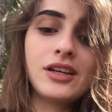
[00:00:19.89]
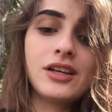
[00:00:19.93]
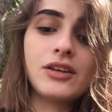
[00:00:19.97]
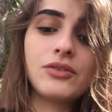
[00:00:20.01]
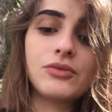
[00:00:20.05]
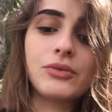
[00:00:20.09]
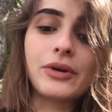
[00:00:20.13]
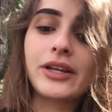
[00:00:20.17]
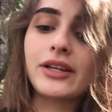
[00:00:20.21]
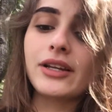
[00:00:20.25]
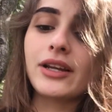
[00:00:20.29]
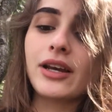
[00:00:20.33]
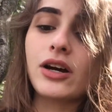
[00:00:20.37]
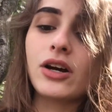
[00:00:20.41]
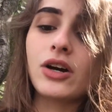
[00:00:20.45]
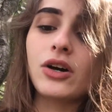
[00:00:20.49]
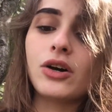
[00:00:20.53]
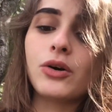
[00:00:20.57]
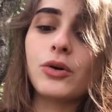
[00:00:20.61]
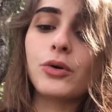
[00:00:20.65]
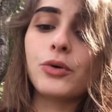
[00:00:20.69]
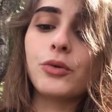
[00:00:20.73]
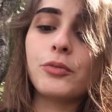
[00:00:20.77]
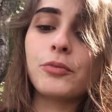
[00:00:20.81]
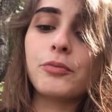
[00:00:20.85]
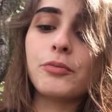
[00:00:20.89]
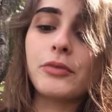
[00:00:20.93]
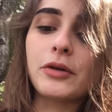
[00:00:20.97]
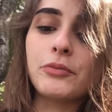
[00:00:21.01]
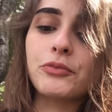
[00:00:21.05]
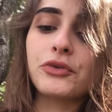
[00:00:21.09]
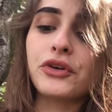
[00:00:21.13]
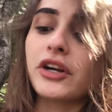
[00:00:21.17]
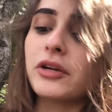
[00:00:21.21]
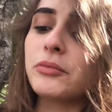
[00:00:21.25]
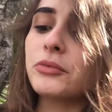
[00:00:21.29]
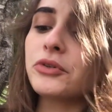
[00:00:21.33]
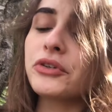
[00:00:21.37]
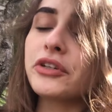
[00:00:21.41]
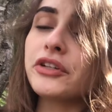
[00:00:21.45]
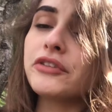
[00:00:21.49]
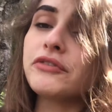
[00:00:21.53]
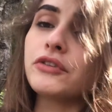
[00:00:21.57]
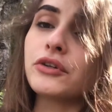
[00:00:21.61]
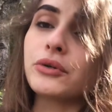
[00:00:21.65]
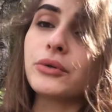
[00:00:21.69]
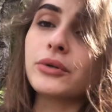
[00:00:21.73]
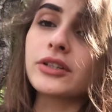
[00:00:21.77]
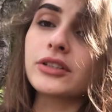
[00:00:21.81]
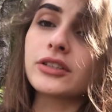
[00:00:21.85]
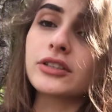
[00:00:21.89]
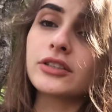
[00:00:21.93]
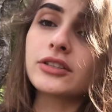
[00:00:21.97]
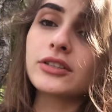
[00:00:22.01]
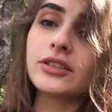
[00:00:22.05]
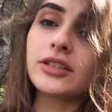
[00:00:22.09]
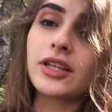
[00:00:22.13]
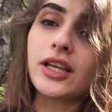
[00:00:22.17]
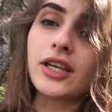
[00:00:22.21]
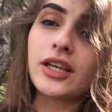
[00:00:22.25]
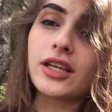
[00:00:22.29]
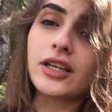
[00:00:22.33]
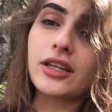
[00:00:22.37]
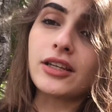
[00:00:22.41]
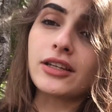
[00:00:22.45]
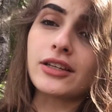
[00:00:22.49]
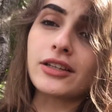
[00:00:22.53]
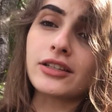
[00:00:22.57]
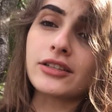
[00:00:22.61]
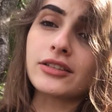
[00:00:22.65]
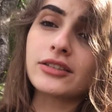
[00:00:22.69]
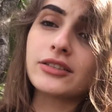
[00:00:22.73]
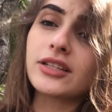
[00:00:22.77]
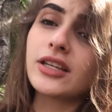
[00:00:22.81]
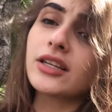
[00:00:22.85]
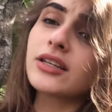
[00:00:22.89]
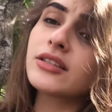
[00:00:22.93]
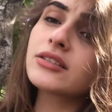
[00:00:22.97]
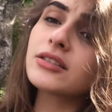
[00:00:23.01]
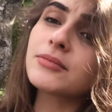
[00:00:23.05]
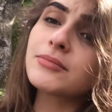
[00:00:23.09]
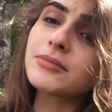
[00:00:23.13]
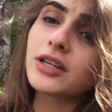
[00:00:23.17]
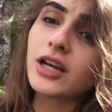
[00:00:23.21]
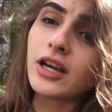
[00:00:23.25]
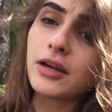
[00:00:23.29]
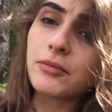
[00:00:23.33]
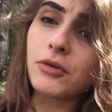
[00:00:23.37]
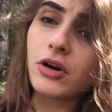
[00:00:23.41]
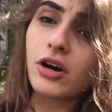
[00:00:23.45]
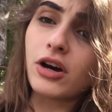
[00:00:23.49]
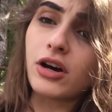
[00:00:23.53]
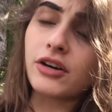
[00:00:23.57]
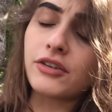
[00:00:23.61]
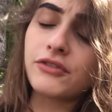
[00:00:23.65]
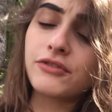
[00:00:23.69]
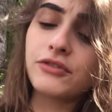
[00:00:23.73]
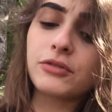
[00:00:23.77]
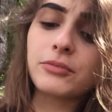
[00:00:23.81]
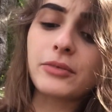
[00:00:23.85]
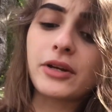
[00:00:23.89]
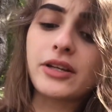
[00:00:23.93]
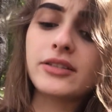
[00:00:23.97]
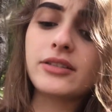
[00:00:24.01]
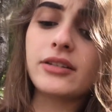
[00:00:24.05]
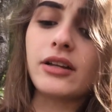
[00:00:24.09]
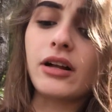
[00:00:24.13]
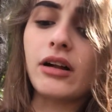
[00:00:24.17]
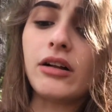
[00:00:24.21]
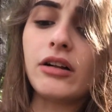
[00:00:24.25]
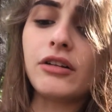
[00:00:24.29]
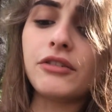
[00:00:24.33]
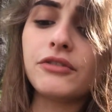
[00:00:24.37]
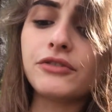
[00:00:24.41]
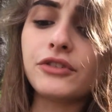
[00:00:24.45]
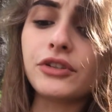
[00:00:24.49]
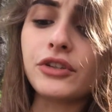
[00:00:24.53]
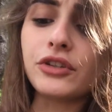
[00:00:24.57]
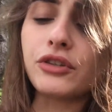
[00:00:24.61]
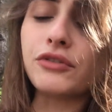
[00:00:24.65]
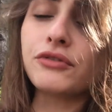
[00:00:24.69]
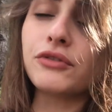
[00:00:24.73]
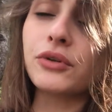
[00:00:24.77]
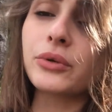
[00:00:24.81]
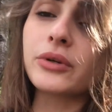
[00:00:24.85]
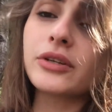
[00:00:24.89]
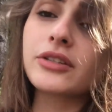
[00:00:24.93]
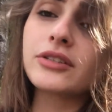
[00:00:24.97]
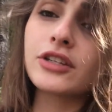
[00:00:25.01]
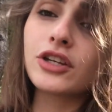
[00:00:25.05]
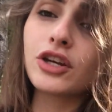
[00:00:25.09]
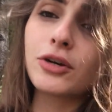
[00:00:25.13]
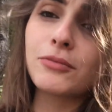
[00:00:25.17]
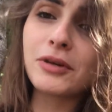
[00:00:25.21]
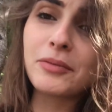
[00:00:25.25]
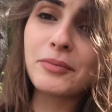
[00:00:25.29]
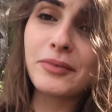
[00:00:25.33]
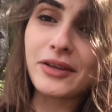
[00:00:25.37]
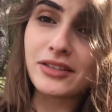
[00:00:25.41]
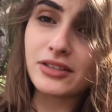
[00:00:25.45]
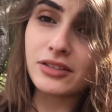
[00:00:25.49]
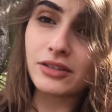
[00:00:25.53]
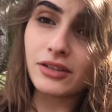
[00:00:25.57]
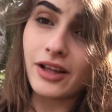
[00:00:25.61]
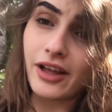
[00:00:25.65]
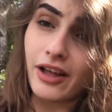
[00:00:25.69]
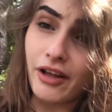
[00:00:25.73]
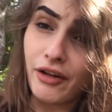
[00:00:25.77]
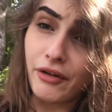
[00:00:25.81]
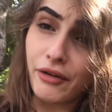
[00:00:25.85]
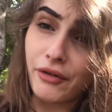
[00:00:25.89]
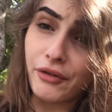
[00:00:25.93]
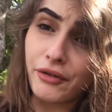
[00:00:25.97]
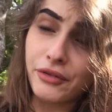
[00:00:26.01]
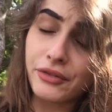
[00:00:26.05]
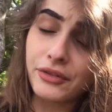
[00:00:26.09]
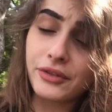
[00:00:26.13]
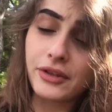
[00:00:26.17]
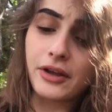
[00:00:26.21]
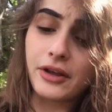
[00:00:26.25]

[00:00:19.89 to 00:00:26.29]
Right now, my primary focus is taking some time off for myself, focusing on my mental health,